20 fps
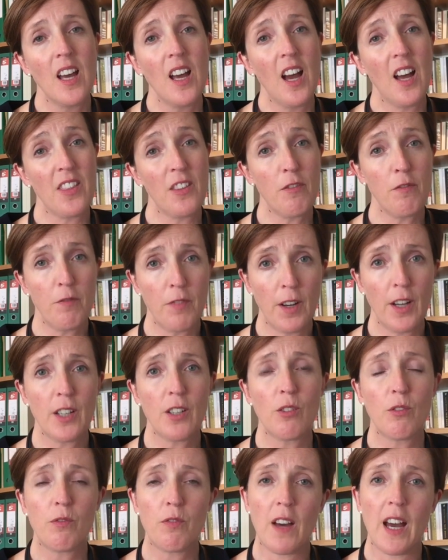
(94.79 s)
And the
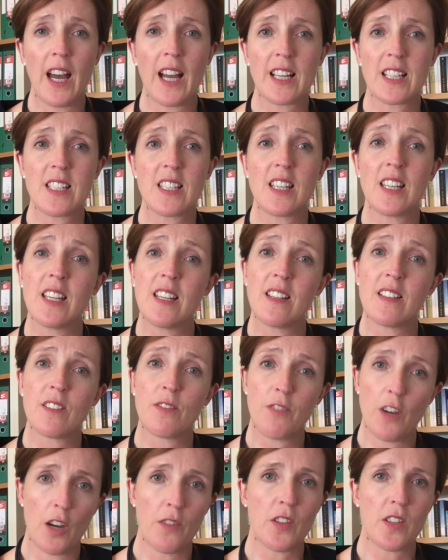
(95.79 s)
final fact is
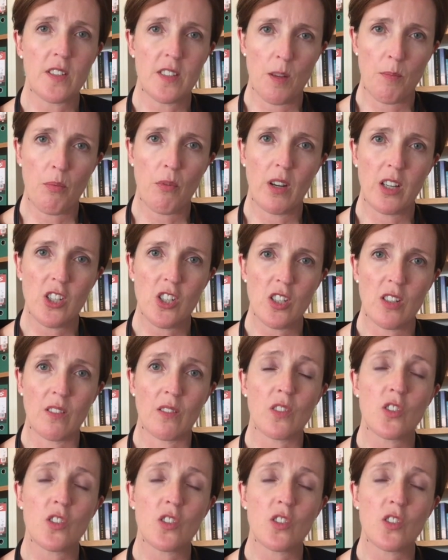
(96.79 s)
5-year separation.